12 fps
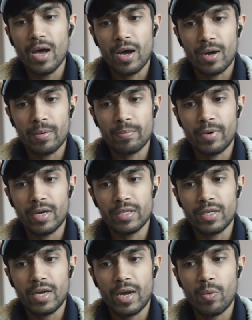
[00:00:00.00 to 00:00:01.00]

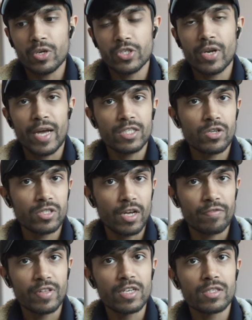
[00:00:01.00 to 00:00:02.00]
But I want you to ask
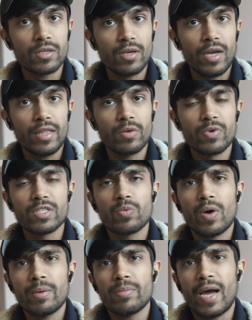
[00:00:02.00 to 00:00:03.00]
yourself this, and the
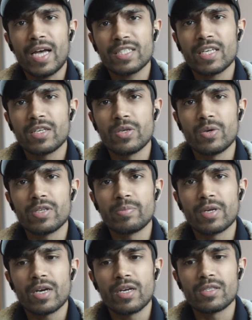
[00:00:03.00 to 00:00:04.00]
reason why I'm asking you is
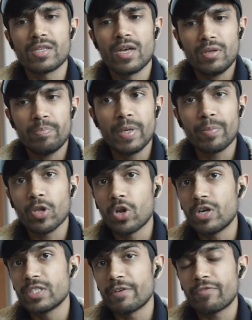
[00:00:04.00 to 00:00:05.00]
because people
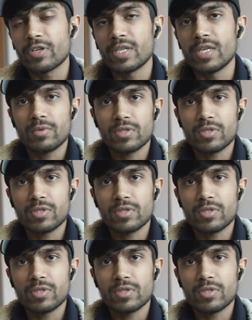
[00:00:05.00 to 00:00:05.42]
learn differently.